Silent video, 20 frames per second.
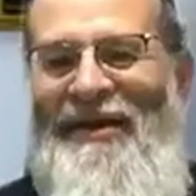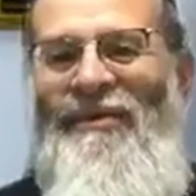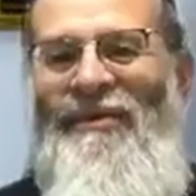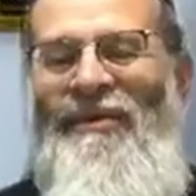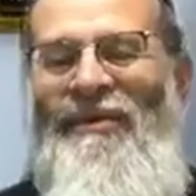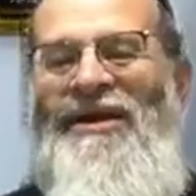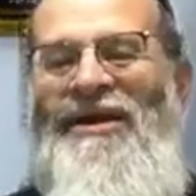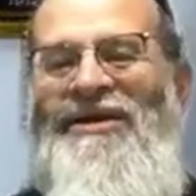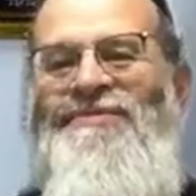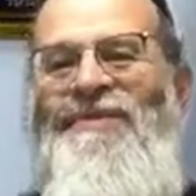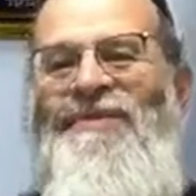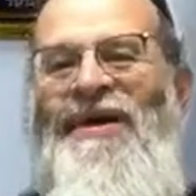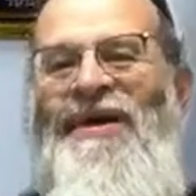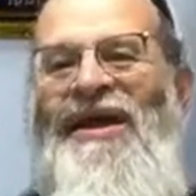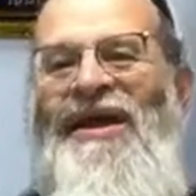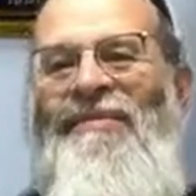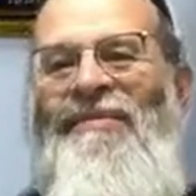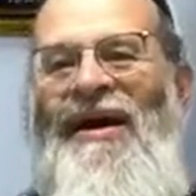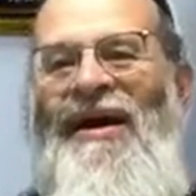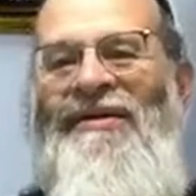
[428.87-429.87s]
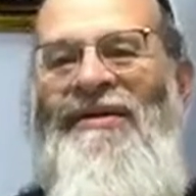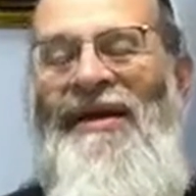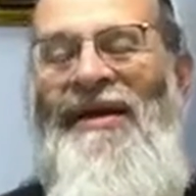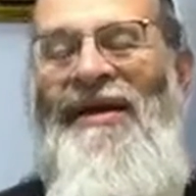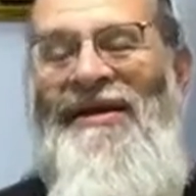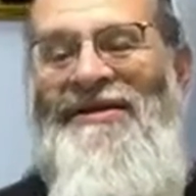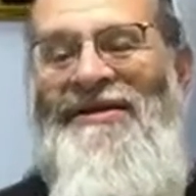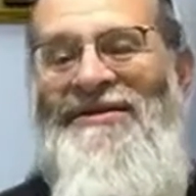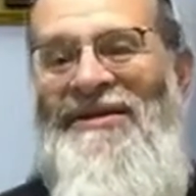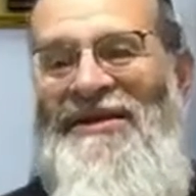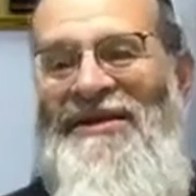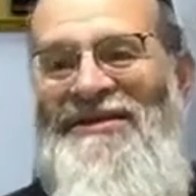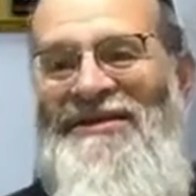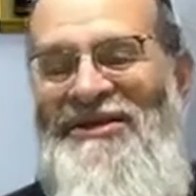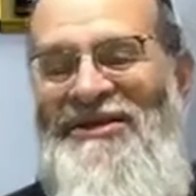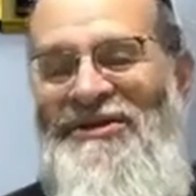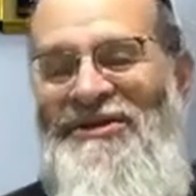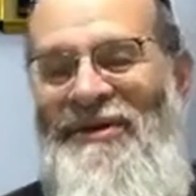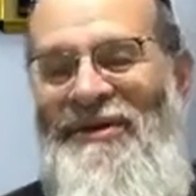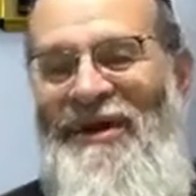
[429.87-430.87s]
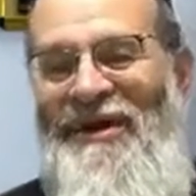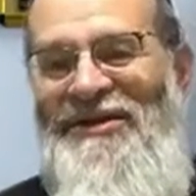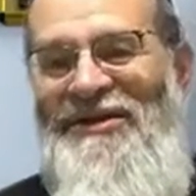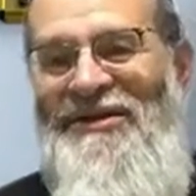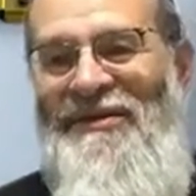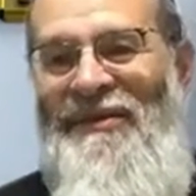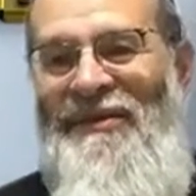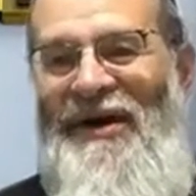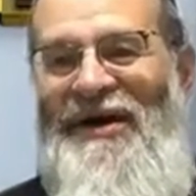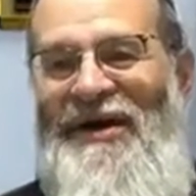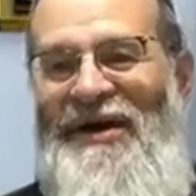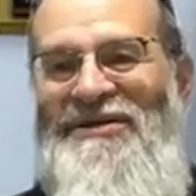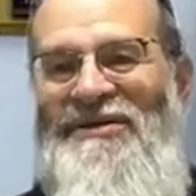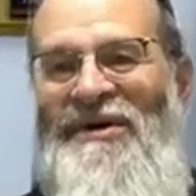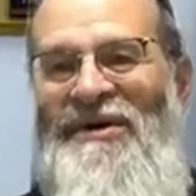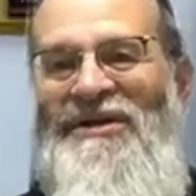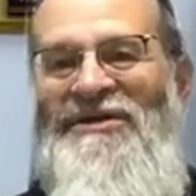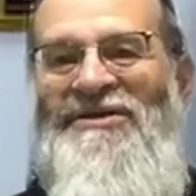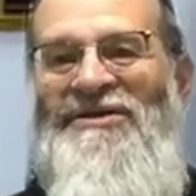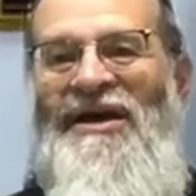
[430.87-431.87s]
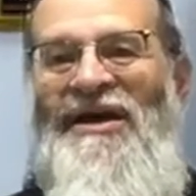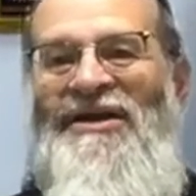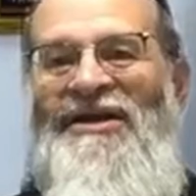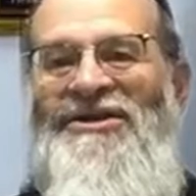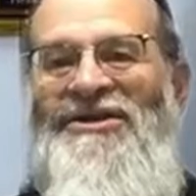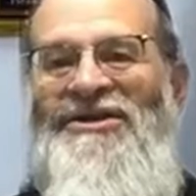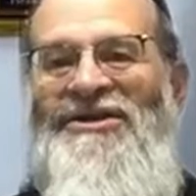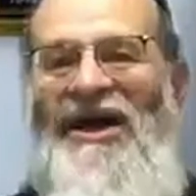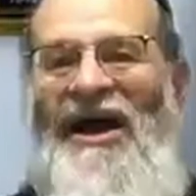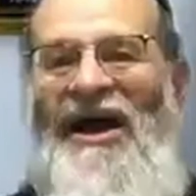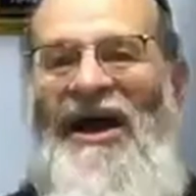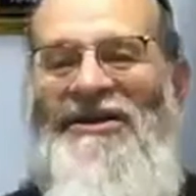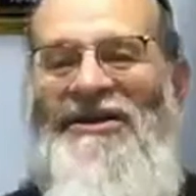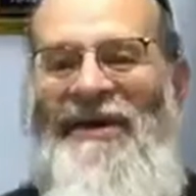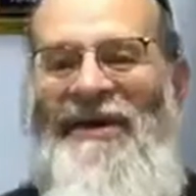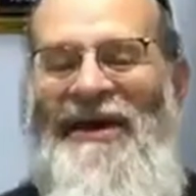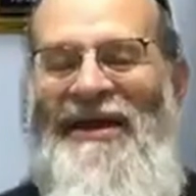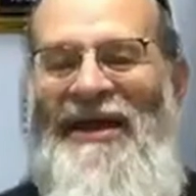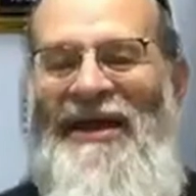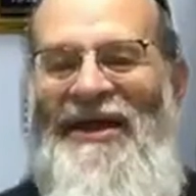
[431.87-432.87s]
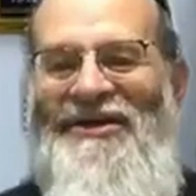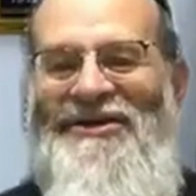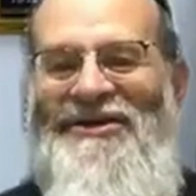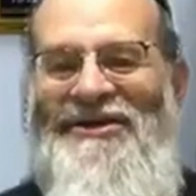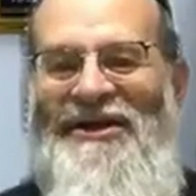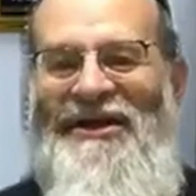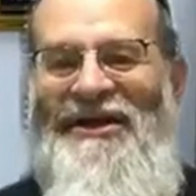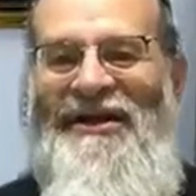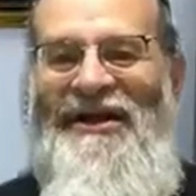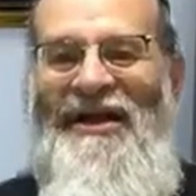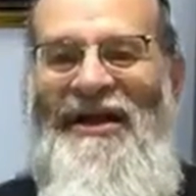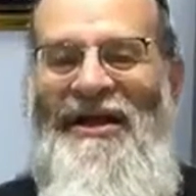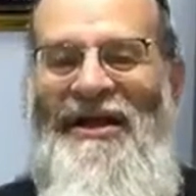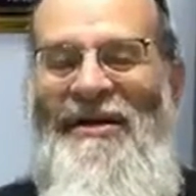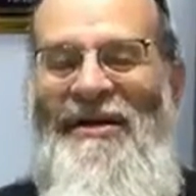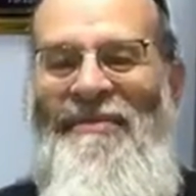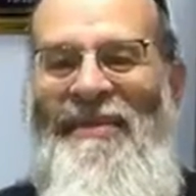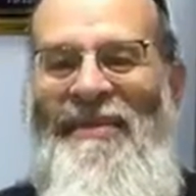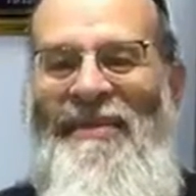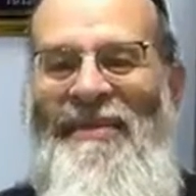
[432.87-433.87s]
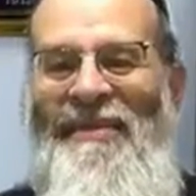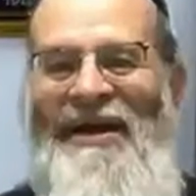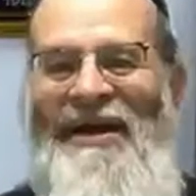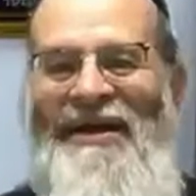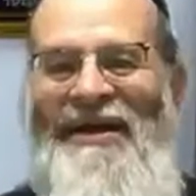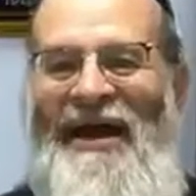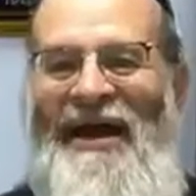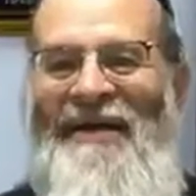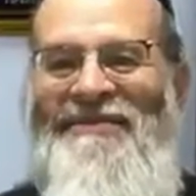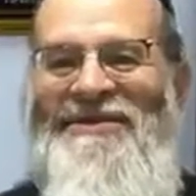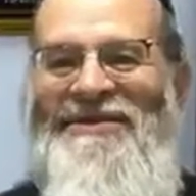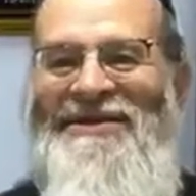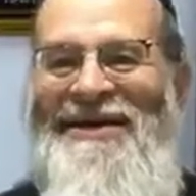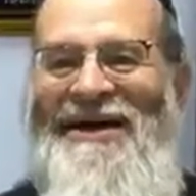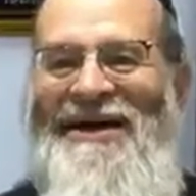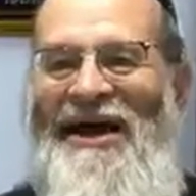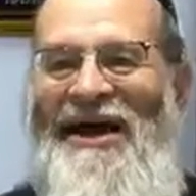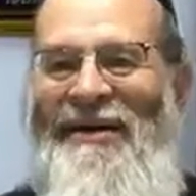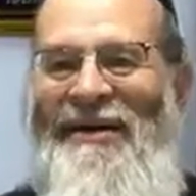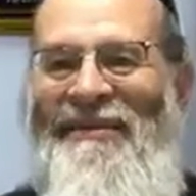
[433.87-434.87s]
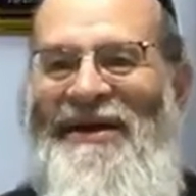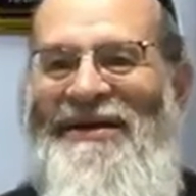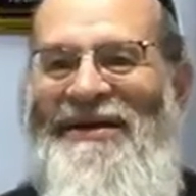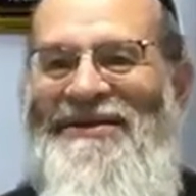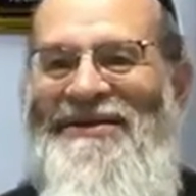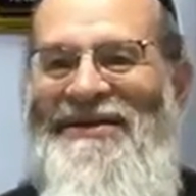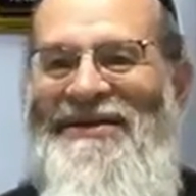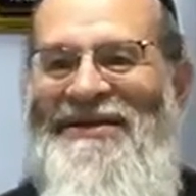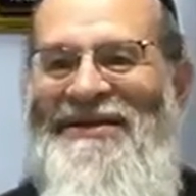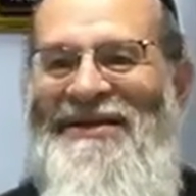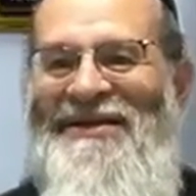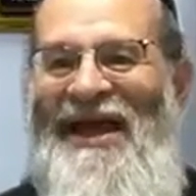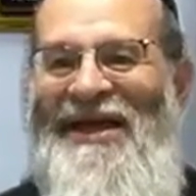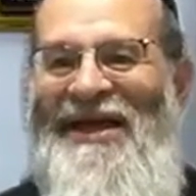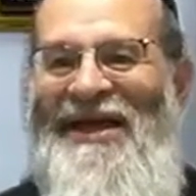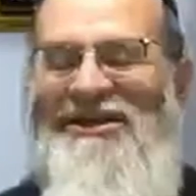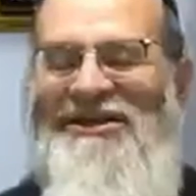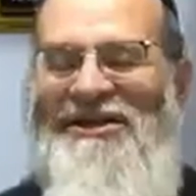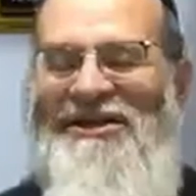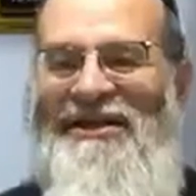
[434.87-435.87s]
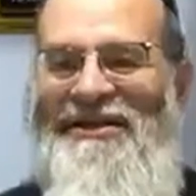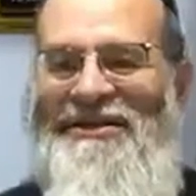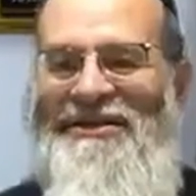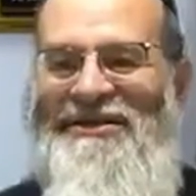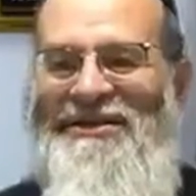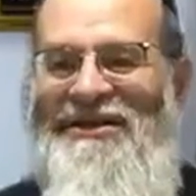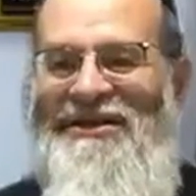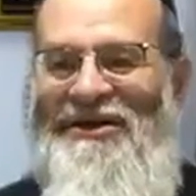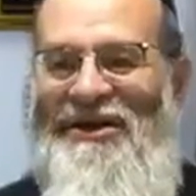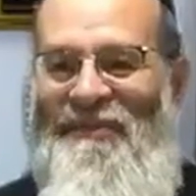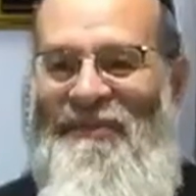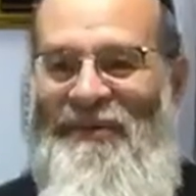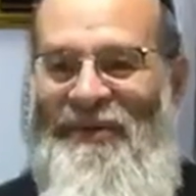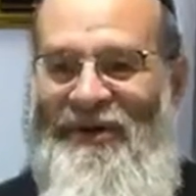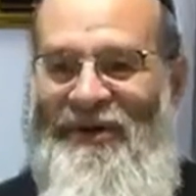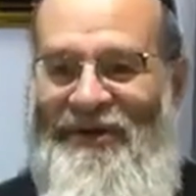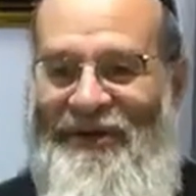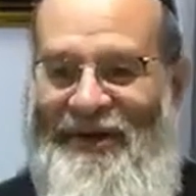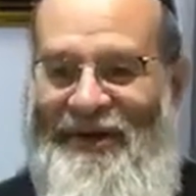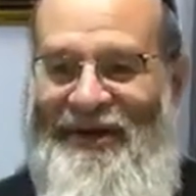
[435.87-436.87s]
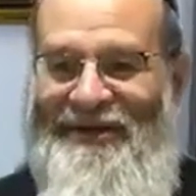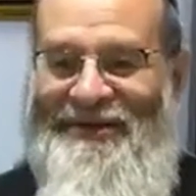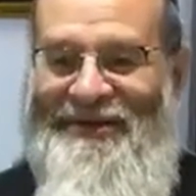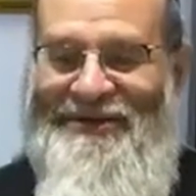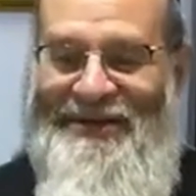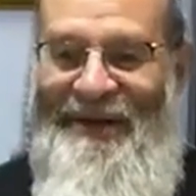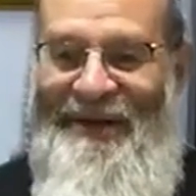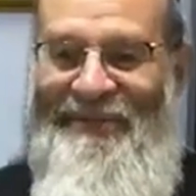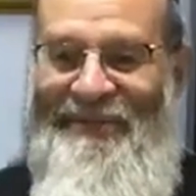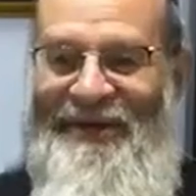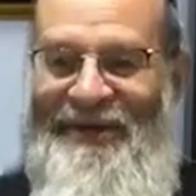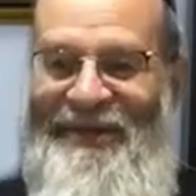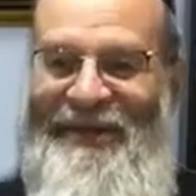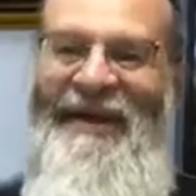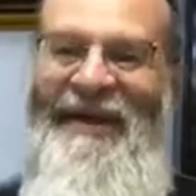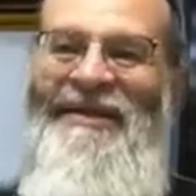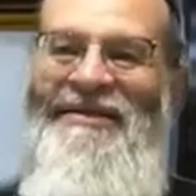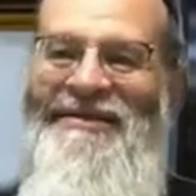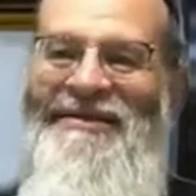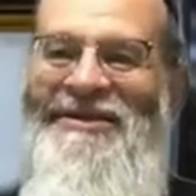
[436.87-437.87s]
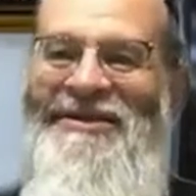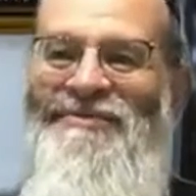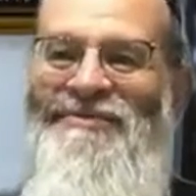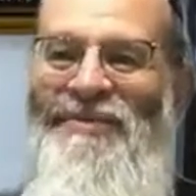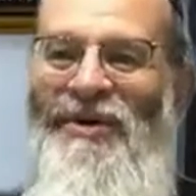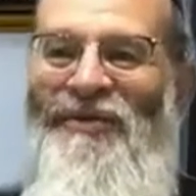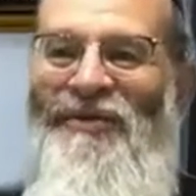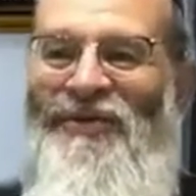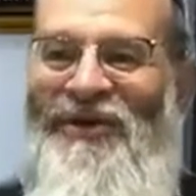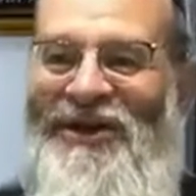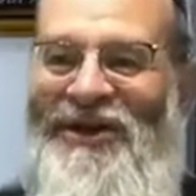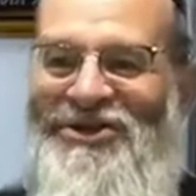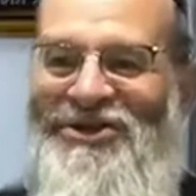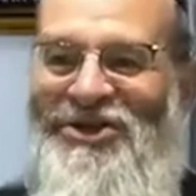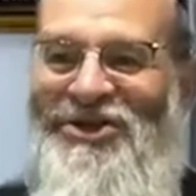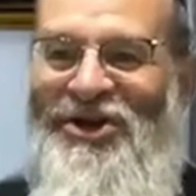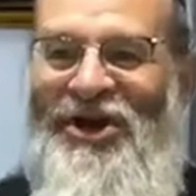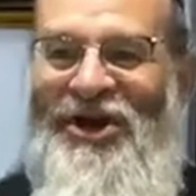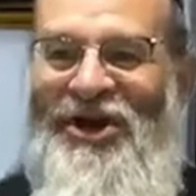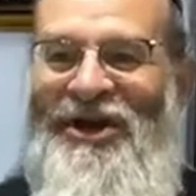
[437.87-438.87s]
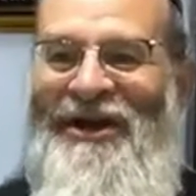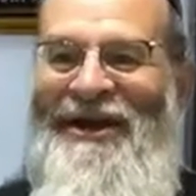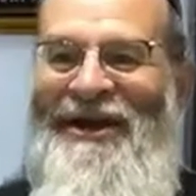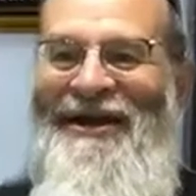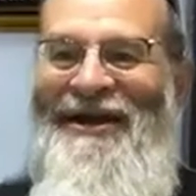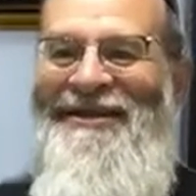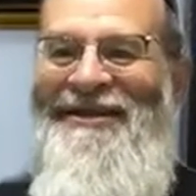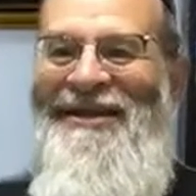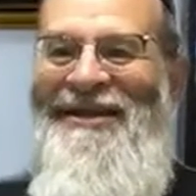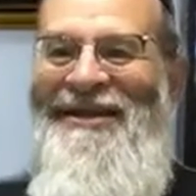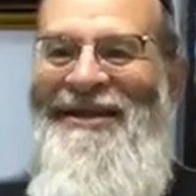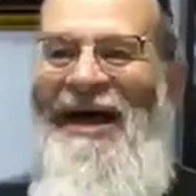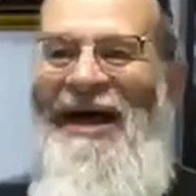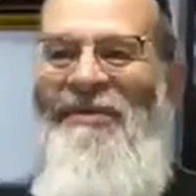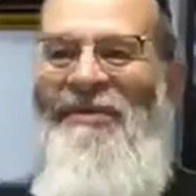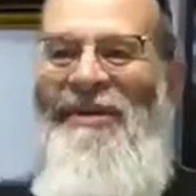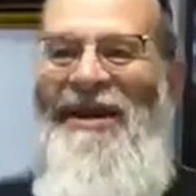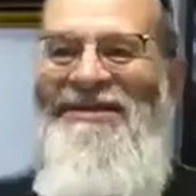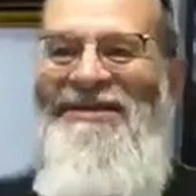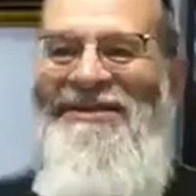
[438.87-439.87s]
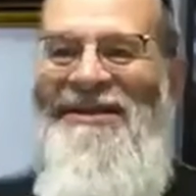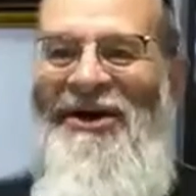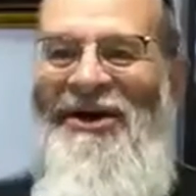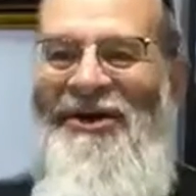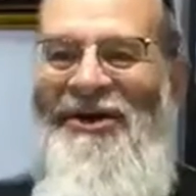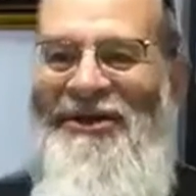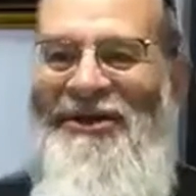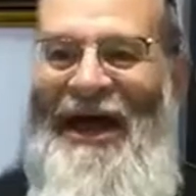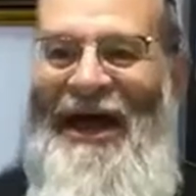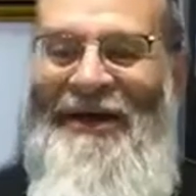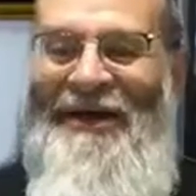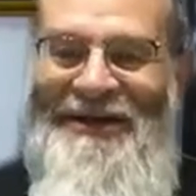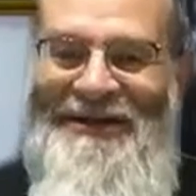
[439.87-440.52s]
When you're speaking about, as in this situation it was a child's medication, many times the chometz is actually in the syrup or something that's the spoonful of sugar to help the medicine go down.